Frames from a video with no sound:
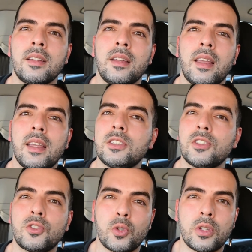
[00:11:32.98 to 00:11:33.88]
and
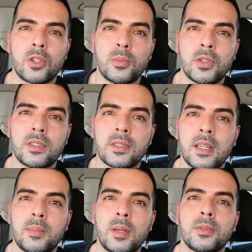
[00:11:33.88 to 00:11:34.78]
just join the community.
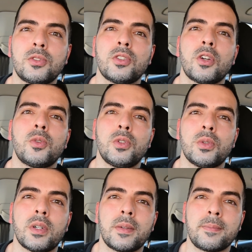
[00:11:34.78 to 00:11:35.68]
Get people to know who
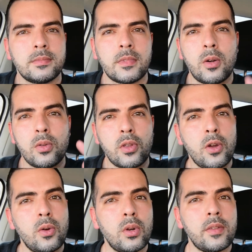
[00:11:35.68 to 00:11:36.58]
you are. Now, although
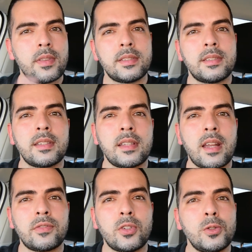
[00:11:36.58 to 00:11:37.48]
all of this that
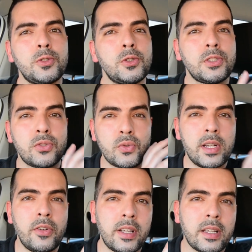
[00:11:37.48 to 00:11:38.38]
I've told you is
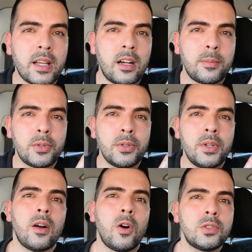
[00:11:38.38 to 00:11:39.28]
really going to help you,
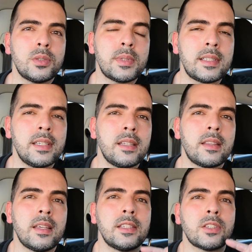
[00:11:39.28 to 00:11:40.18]
ultimately
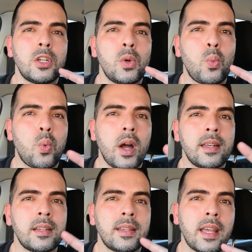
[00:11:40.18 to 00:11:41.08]
there is only
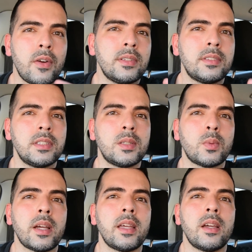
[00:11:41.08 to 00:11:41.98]
one guaranteed
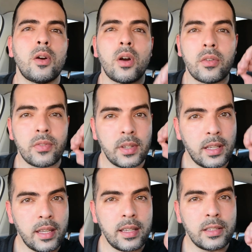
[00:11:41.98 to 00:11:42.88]
way of
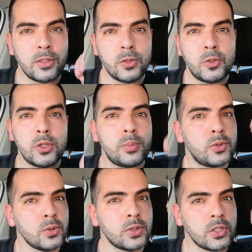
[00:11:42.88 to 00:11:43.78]
getting YouTube
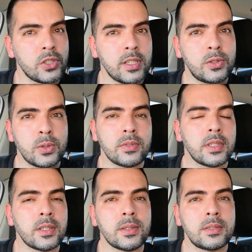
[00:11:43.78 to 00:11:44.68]
to suggest your
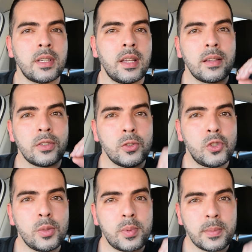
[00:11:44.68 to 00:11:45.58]
videos.
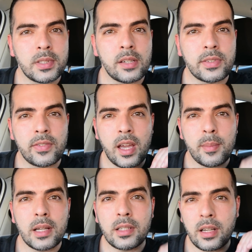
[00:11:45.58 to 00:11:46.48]
YouTube themselves have come
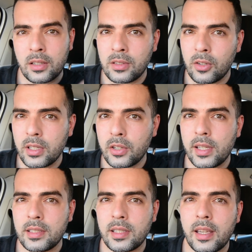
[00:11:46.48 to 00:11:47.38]
out on the
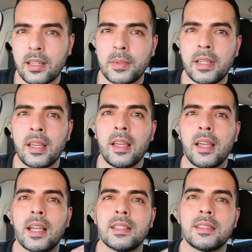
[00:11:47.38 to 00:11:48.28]
Creator Academy
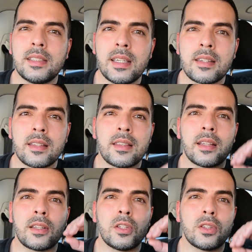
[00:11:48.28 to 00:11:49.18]
and said that
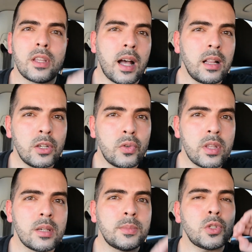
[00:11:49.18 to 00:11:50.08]
the
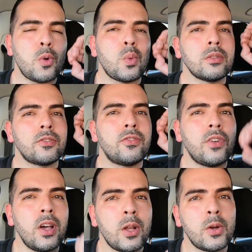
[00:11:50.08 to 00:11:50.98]
algorithms will
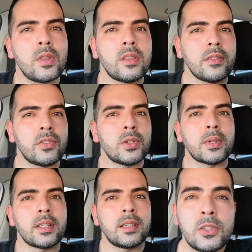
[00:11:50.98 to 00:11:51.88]
follow the
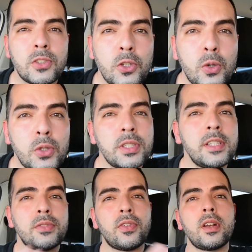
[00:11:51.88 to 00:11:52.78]
viewer. So you also need
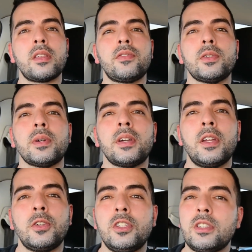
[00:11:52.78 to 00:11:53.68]
to follow the viewer.
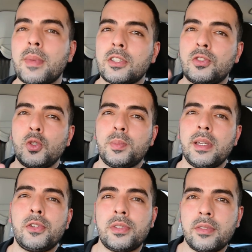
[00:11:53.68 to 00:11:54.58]
You need to make super
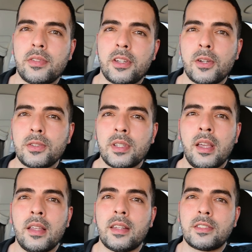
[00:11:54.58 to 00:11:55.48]
interesting videos
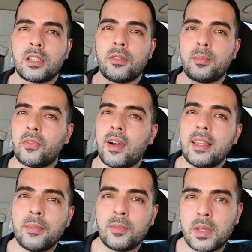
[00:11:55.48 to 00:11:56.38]
that is going to provide
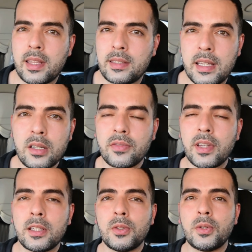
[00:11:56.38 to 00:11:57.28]
them with a ton of
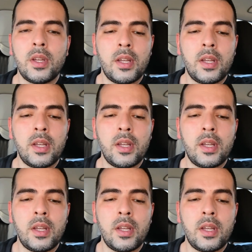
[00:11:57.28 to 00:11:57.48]
value.